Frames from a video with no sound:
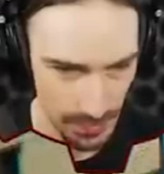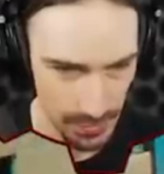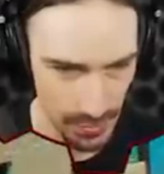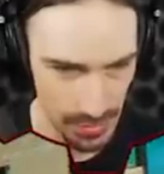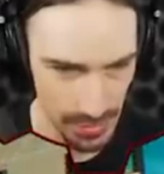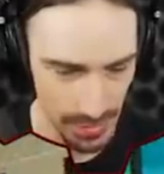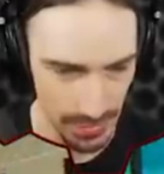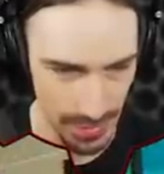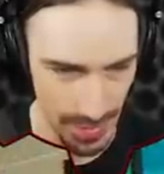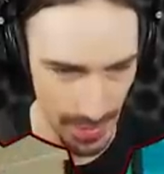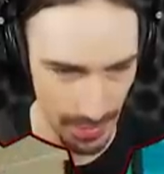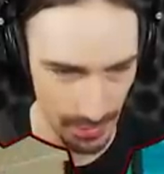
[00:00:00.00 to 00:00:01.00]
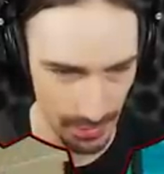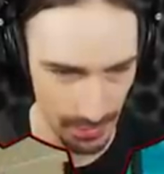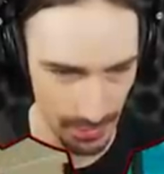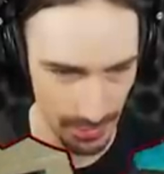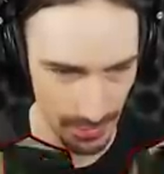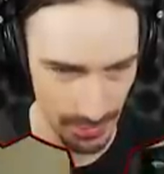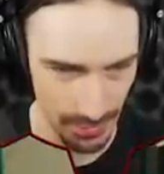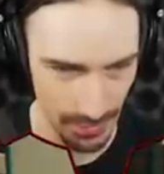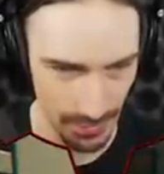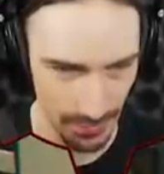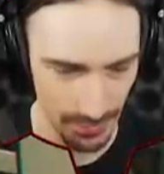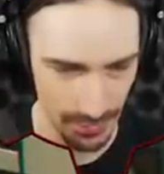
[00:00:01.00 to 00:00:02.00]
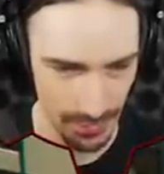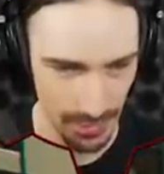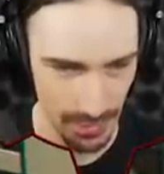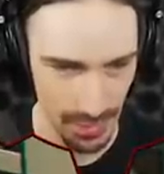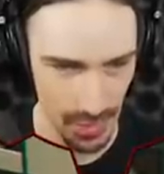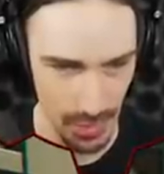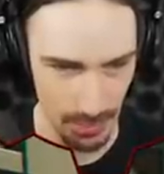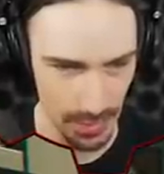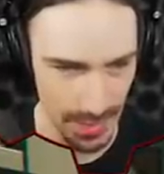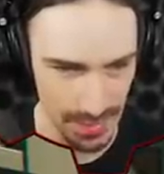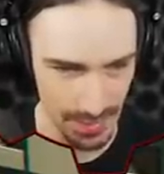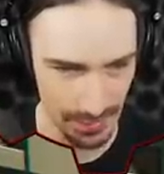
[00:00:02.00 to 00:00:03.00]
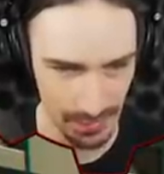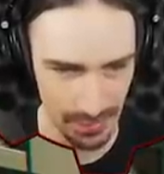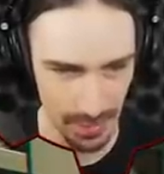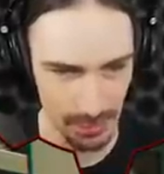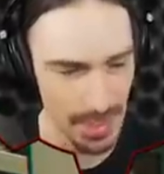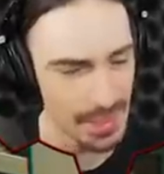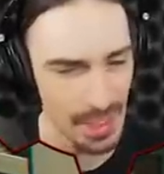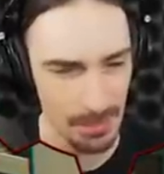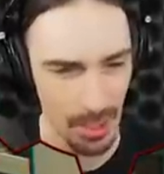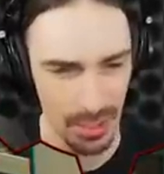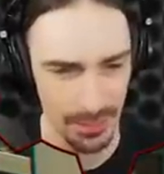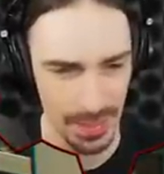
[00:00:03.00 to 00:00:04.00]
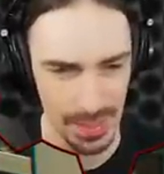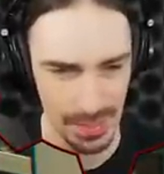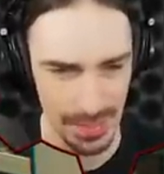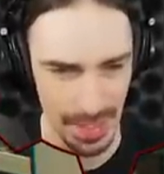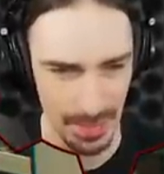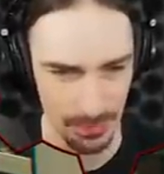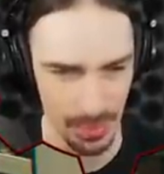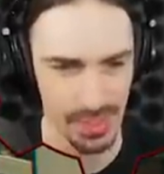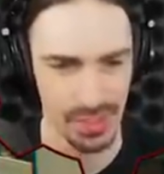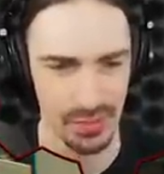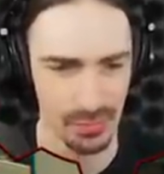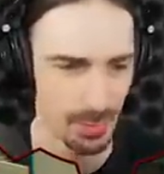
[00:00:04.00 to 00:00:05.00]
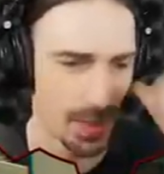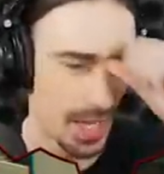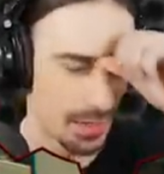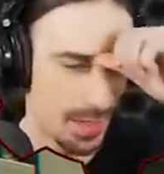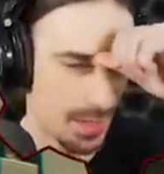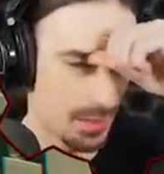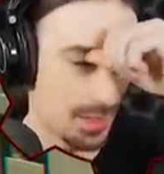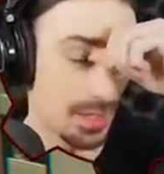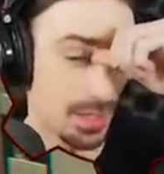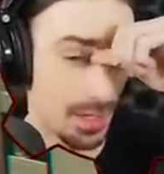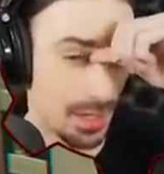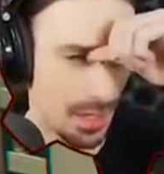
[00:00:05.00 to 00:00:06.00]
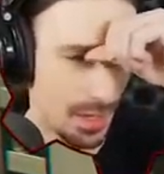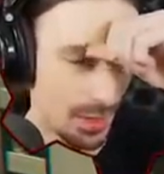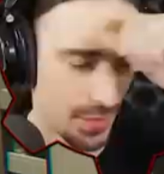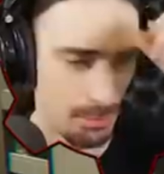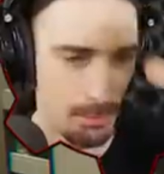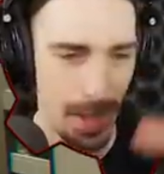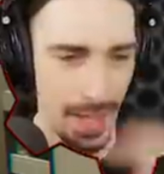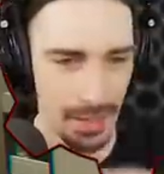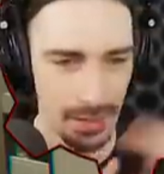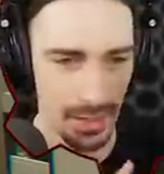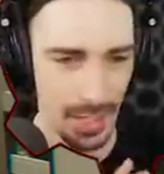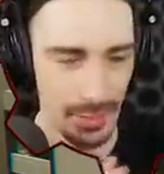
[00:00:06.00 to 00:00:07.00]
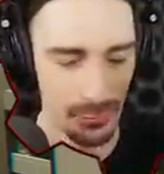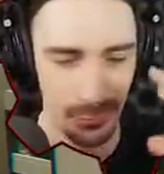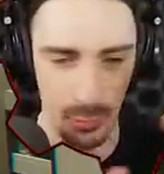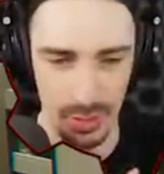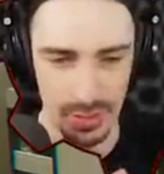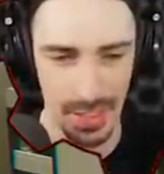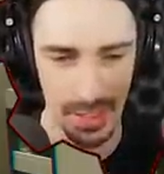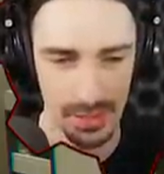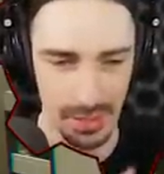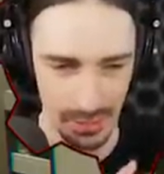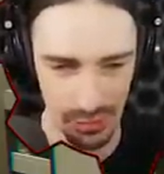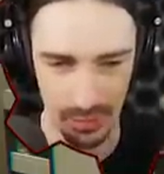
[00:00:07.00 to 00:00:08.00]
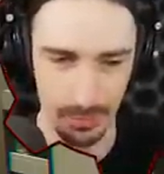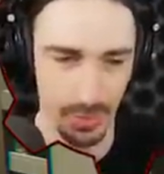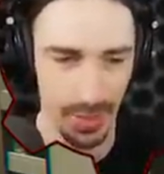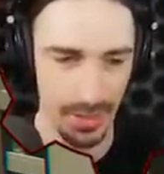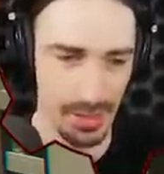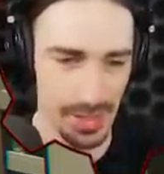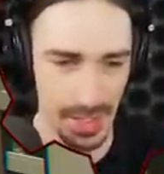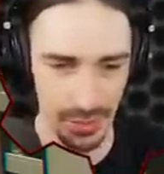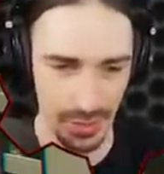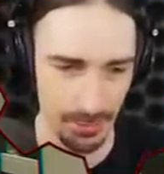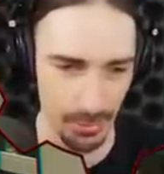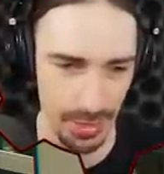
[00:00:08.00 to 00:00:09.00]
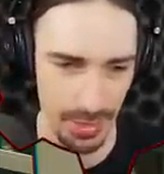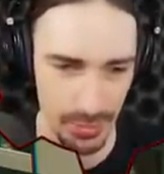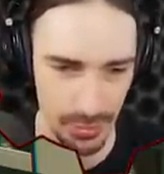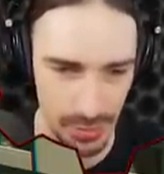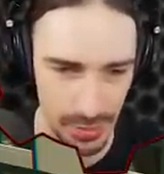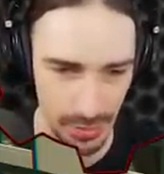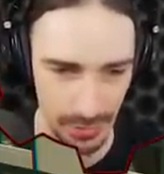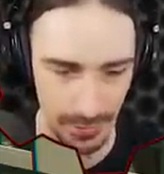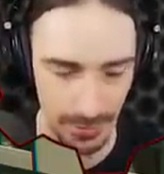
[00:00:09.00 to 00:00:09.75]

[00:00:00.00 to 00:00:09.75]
Just like that. You know, the blending part of it isn't that impressive, but I like the magnet and vortex interplay is actually pretty interesting.